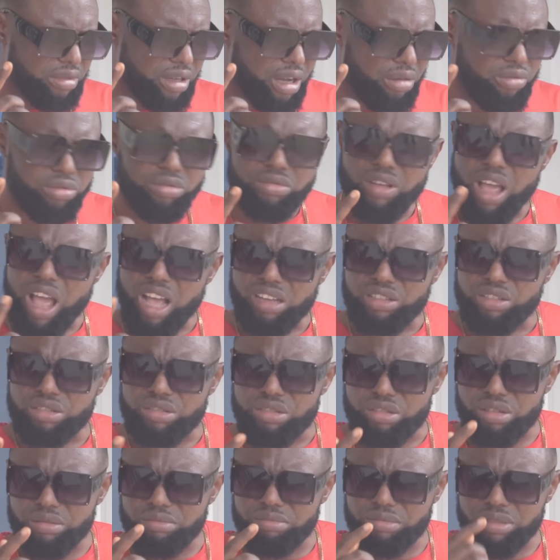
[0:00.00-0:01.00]
want to ask you
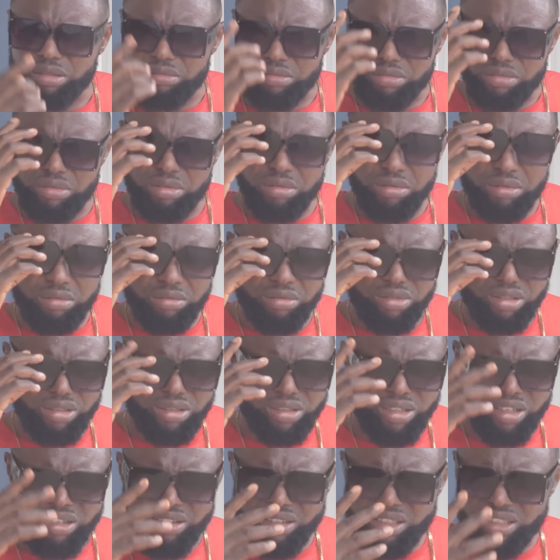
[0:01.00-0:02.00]
something.
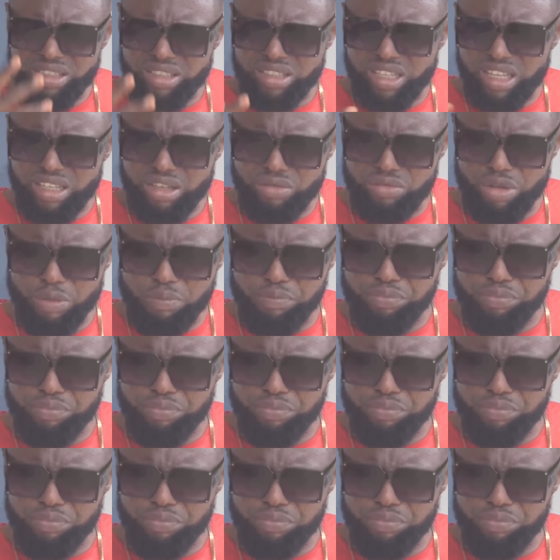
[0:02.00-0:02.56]
Did Chris in any way